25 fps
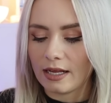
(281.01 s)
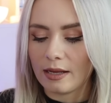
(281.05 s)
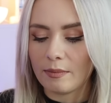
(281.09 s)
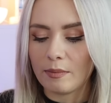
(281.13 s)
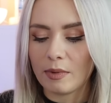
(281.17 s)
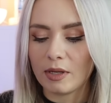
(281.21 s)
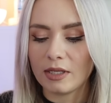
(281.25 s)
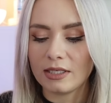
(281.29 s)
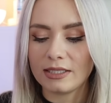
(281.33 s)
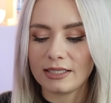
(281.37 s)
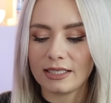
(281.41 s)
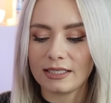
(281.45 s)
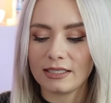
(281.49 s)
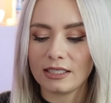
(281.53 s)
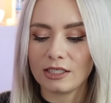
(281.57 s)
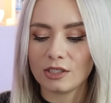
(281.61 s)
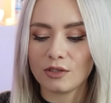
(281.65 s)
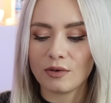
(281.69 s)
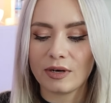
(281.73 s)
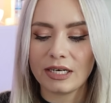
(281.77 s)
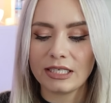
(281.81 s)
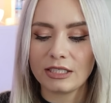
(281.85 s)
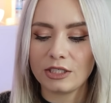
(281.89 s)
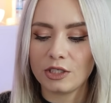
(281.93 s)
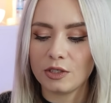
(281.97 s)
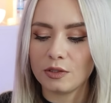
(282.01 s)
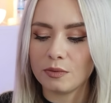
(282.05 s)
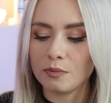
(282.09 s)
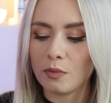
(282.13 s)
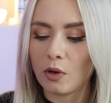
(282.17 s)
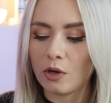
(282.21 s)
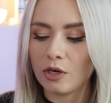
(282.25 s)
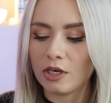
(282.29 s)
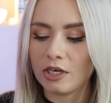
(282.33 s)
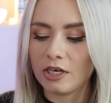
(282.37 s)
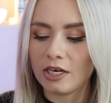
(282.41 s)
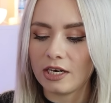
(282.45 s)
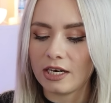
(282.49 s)
Molly says it's great to use
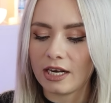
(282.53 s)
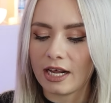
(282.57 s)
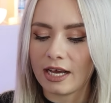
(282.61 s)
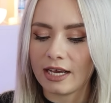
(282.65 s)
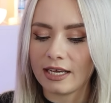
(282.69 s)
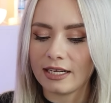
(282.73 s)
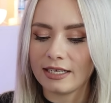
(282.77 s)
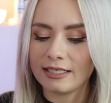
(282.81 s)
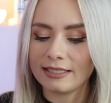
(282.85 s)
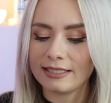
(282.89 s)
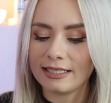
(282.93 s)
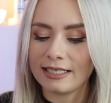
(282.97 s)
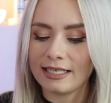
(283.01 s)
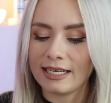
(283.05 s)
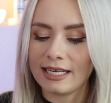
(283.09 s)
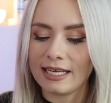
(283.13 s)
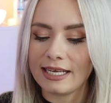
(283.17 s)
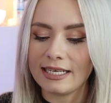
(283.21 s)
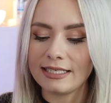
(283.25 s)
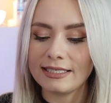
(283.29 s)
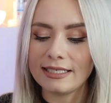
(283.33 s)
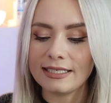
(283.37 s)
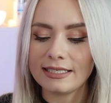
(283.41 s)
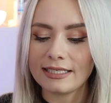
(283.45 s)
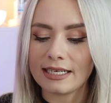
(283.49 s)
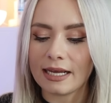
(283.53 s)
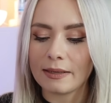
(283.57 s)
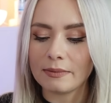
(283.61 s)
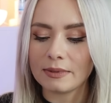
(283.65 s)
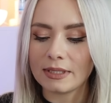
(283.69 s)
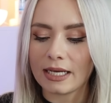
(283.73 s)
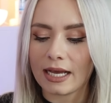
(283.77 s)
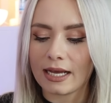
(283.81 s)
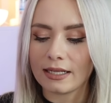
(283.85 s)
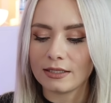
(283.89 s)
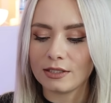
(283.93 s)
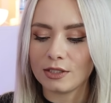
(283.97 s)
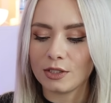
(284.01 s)
morning and night, and it's an easy step
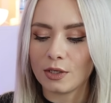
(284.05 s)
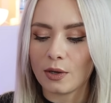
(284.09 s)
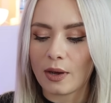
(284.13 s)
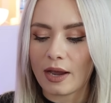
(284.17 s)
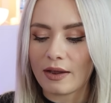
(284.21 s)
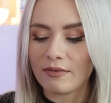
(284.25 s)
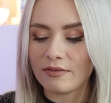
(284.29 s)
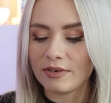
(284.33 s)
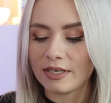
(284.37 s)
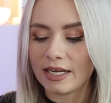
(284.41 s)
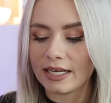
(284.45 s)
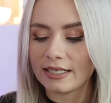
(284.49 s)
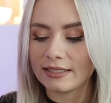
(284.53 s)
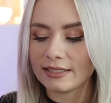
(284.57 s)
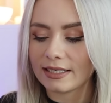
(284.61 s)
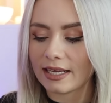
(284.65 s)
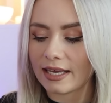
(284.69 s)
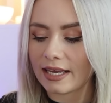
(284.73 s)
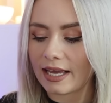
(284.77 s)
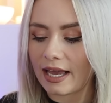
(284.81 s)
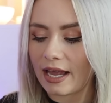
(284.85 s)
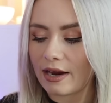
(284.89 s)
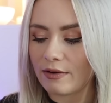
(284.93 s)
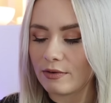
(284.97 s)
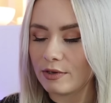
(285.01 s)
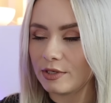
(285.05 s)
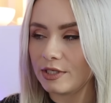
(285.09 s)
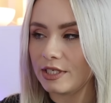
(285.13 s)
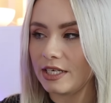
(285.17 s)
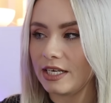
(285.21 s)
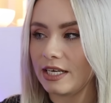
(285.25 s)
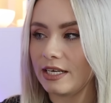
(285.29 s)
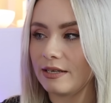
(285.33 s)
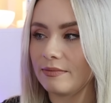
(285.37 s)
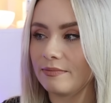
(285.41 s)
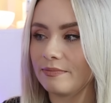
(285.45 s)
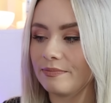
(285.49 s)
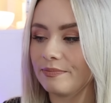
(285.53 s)
to add to your everyday skincare
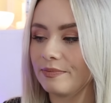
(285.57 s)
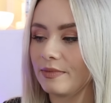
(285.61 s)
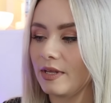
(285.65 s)
routine.